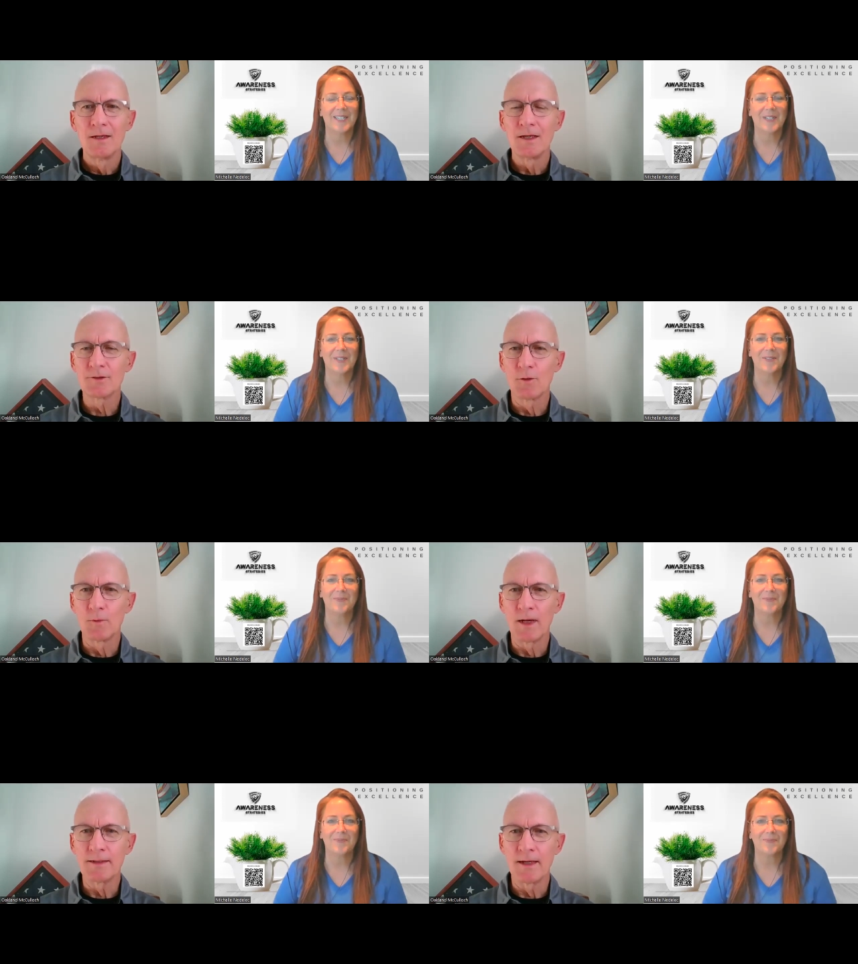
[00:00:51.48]
Speaker 1: Yeah, so
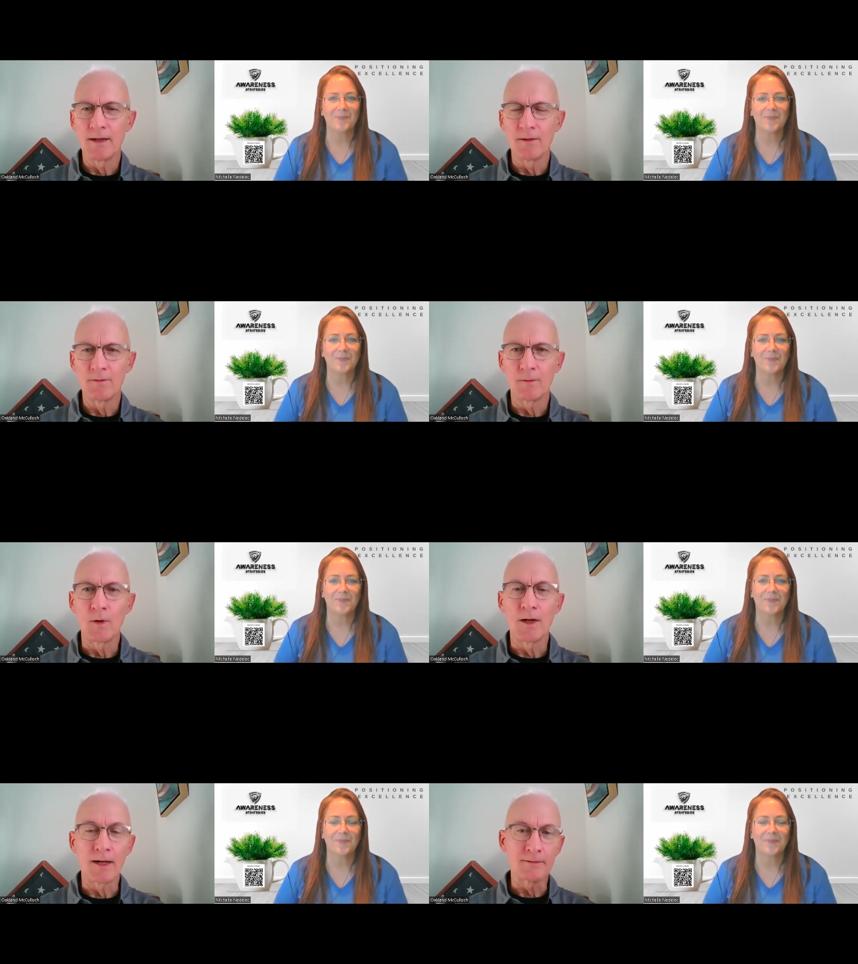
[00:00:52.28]
right now,
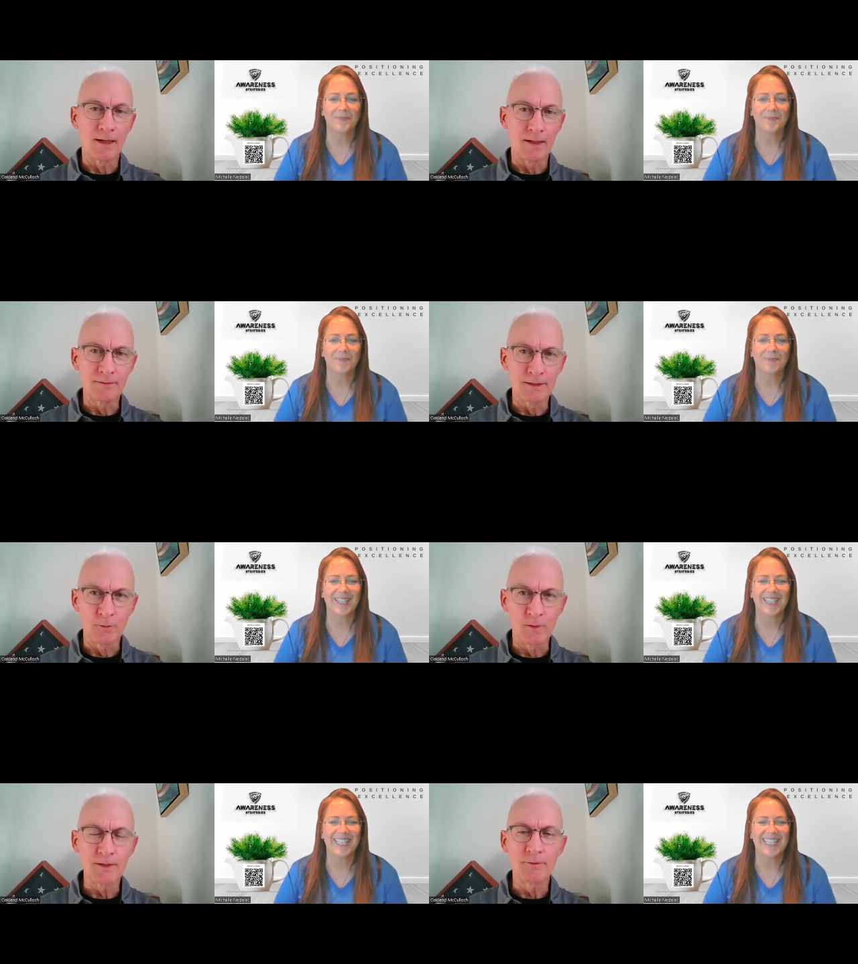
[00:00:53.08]
well, I, I did
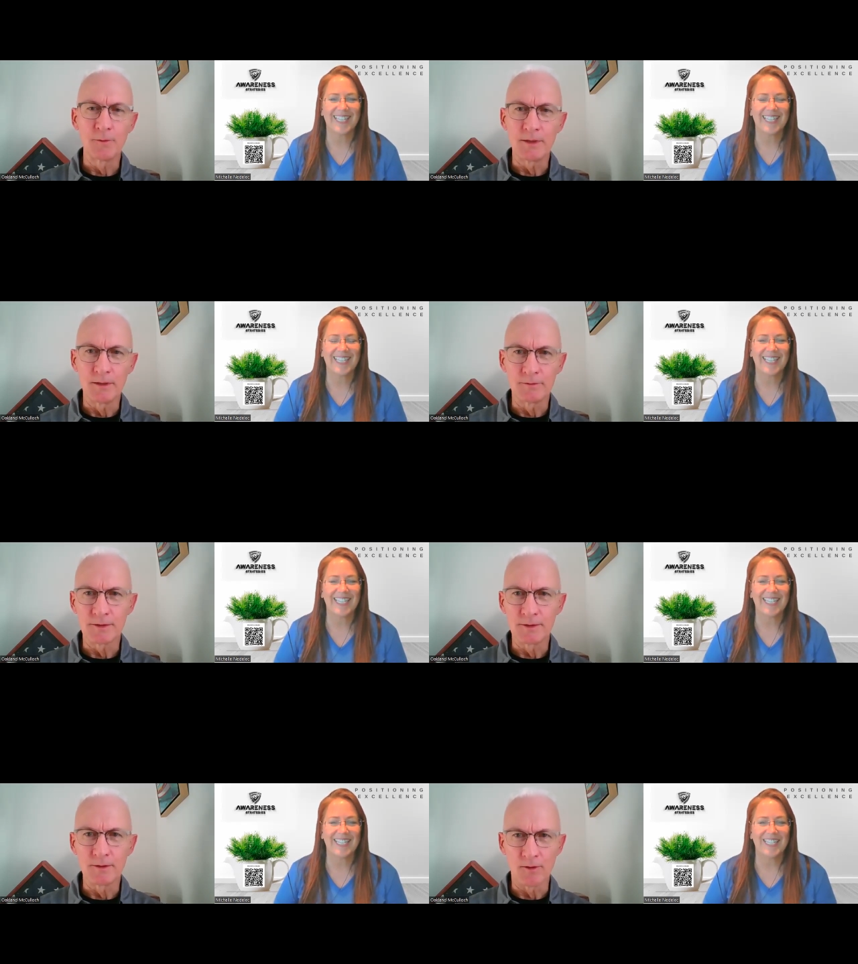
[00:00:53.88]
twenty-three years
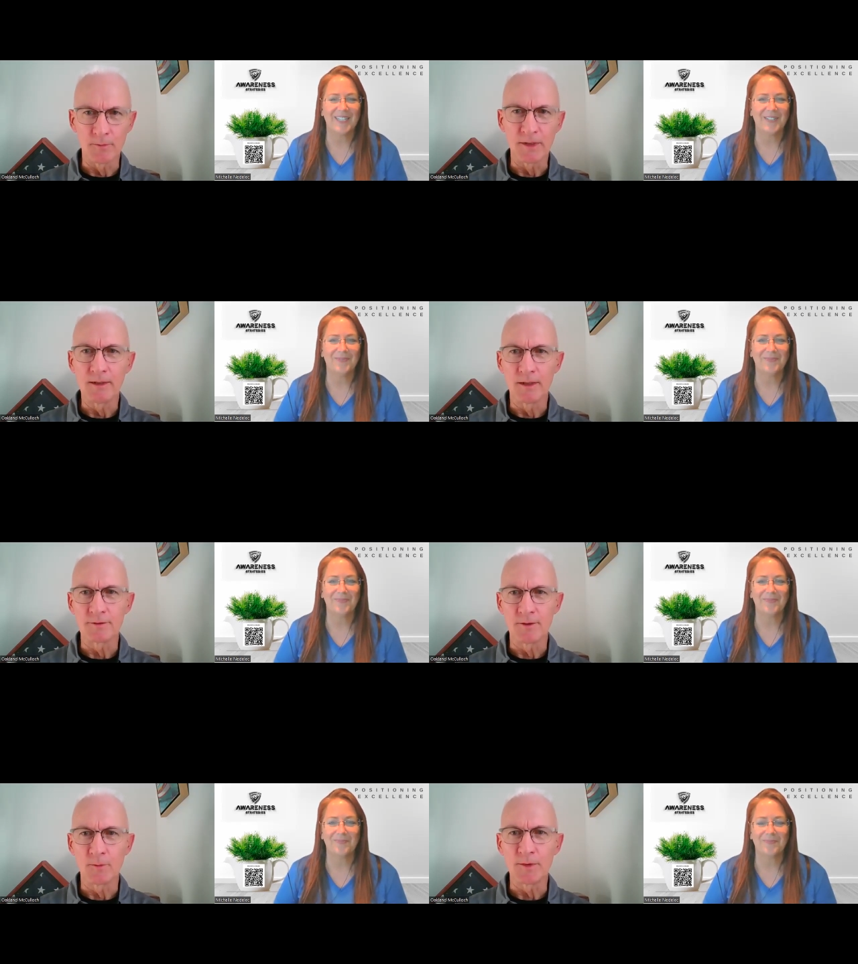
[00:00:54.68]
in the Army as an
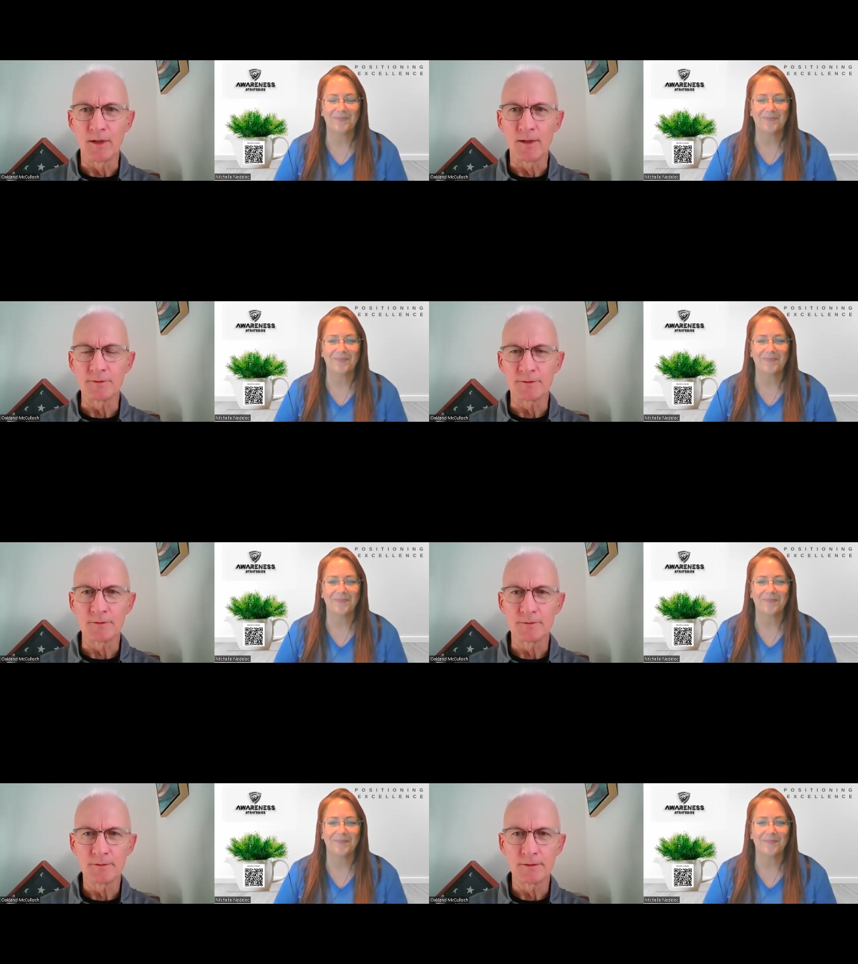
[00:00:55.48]
Army
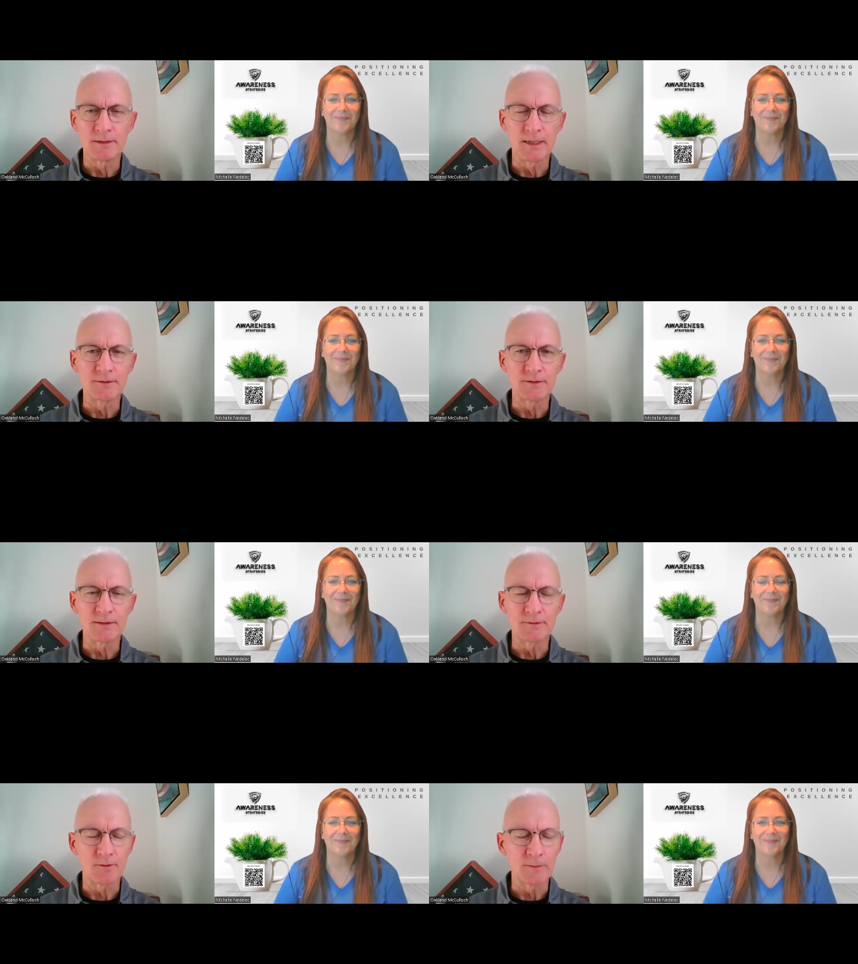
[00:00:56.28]
officer in the United
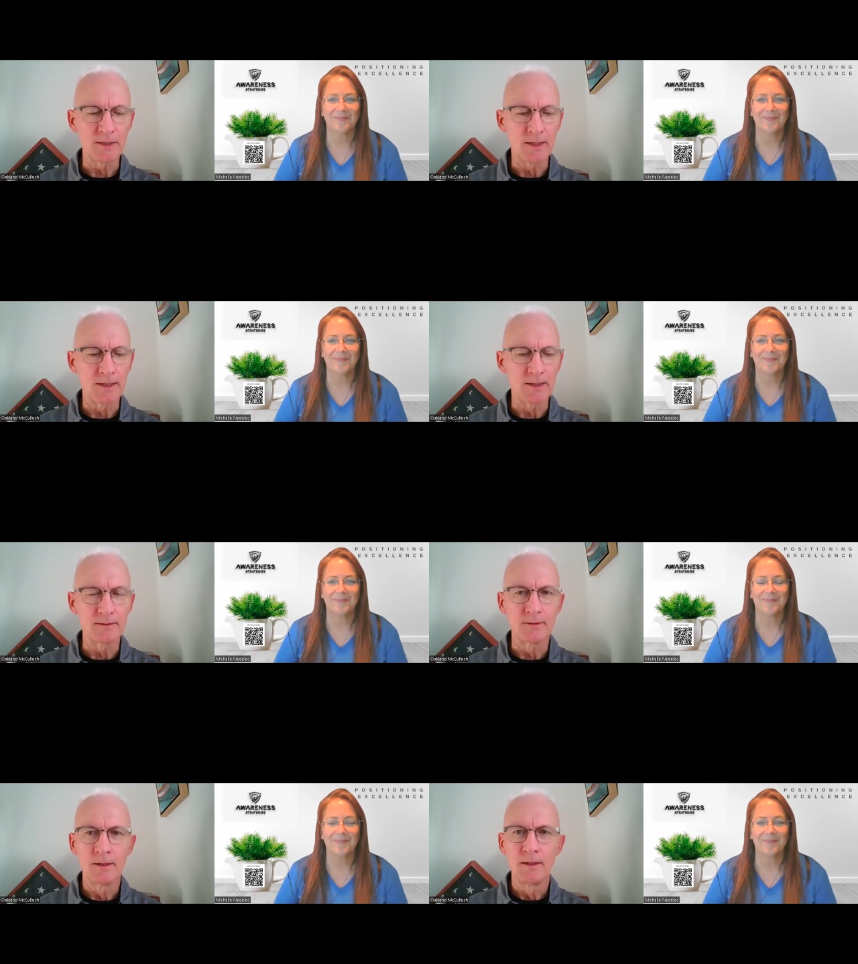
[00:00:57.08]
States Army and